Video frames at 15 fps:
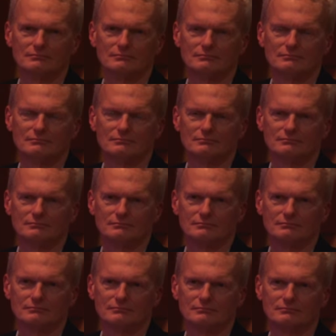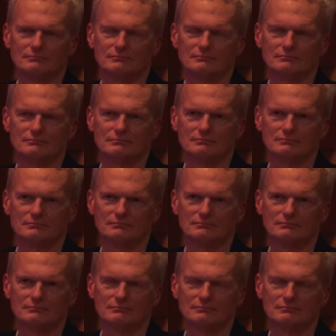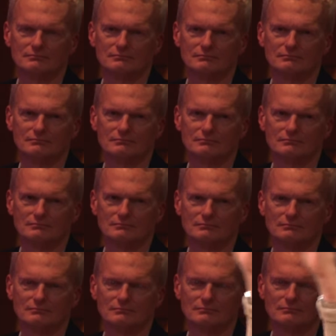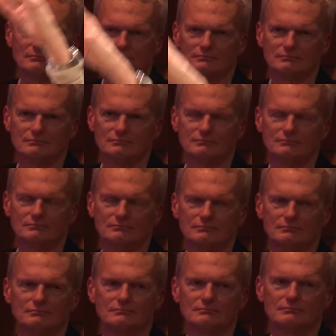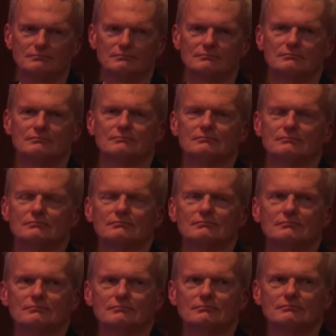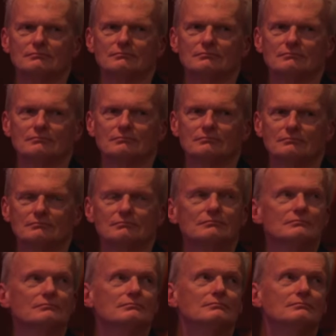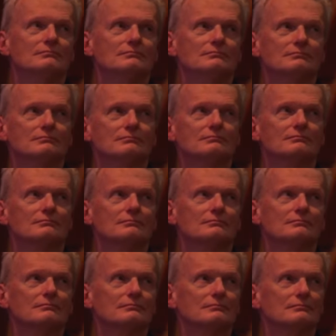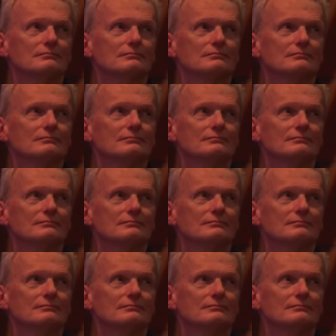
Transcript: (silent)